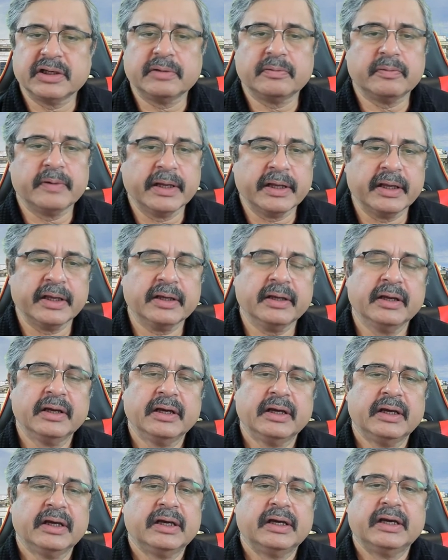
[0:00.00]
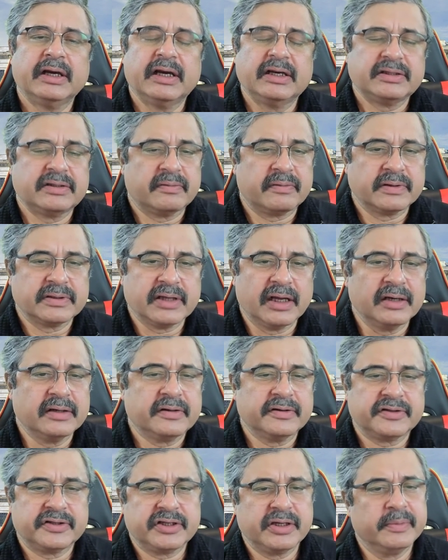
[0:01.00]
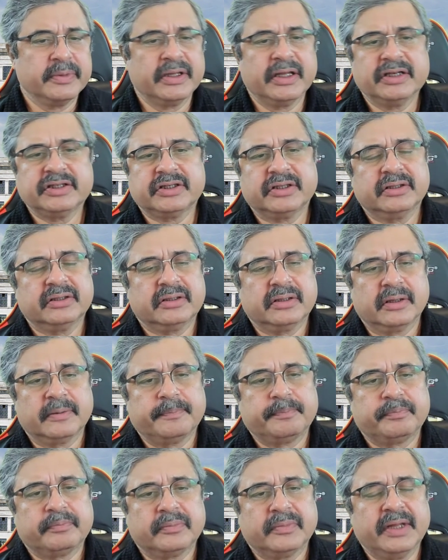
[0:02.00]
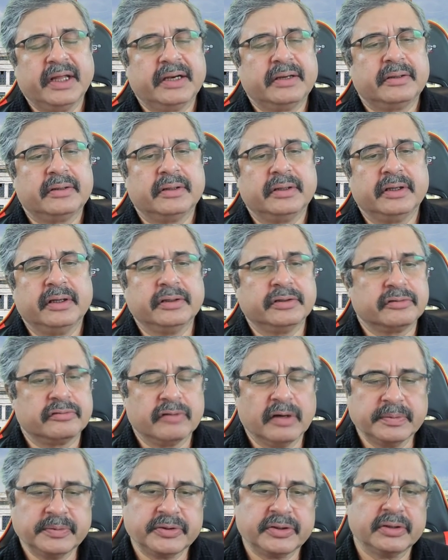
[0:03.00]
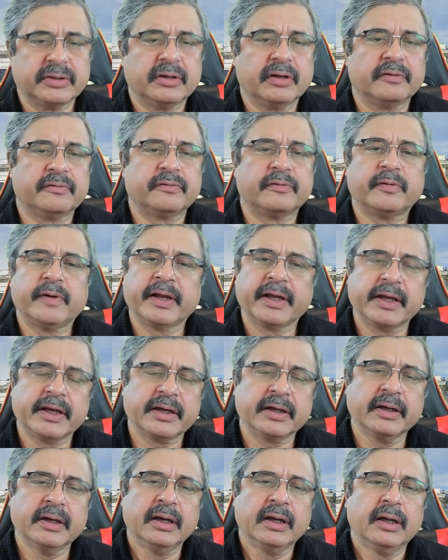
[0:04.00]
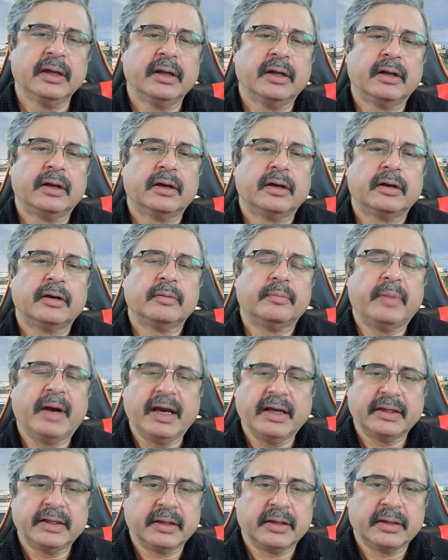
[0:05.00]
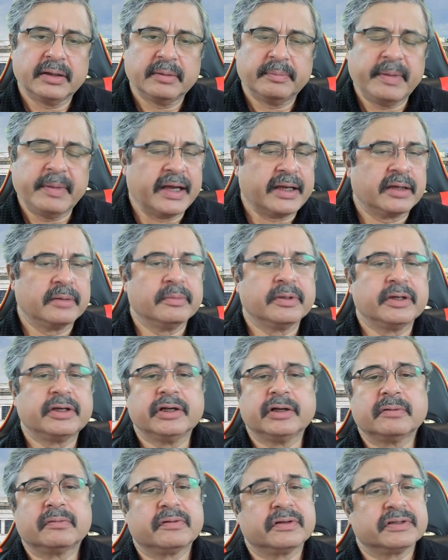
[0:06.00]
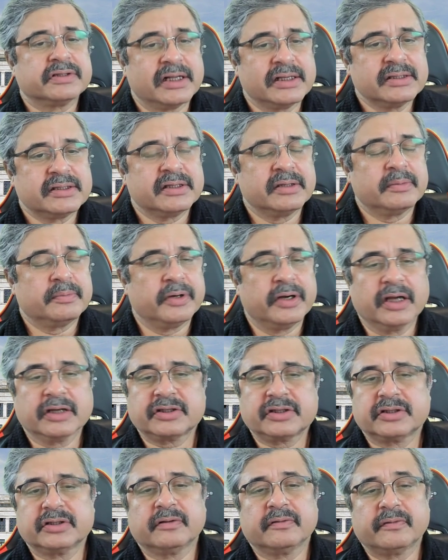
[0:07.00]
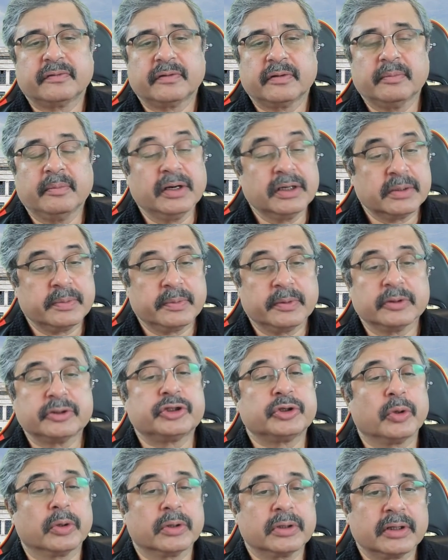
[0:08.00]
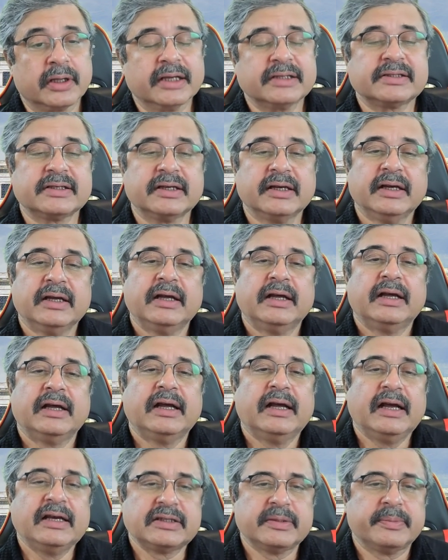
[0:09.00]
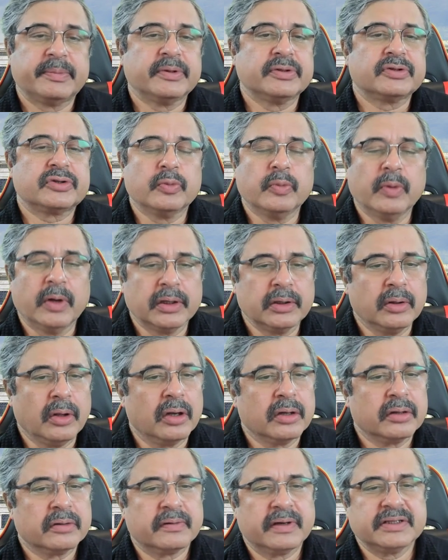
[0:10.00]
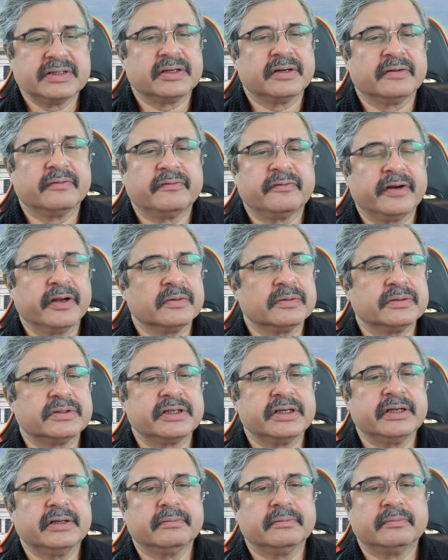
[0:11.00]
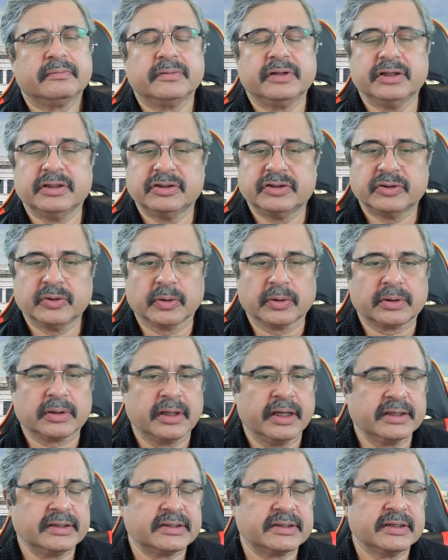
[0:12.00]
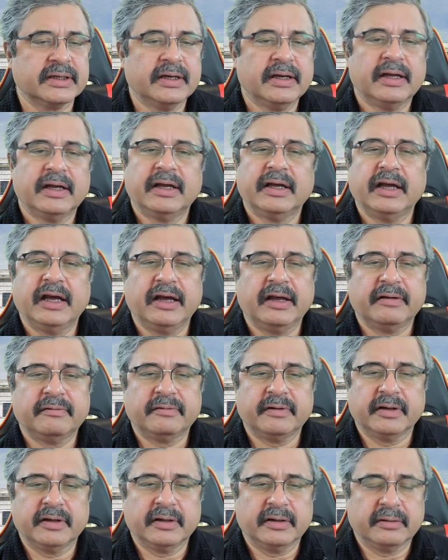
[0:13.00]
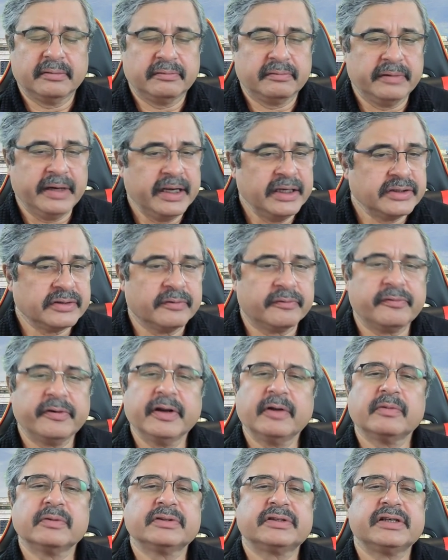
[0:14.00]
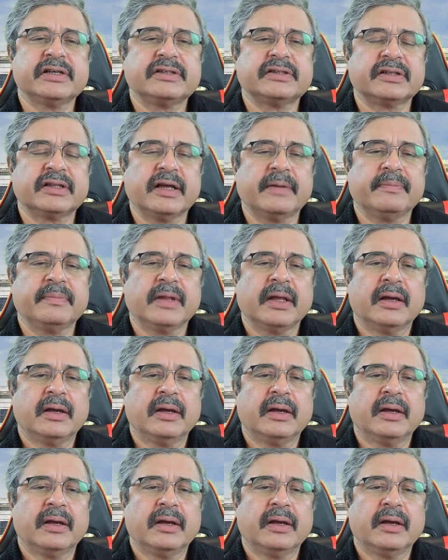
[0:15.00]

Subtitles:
ringing as a result of stimulation. That interruption of ringing by the backing material results in production of multiple short clicks as opposed to one long resonant frequency. These short clicks have a range of frequencies in them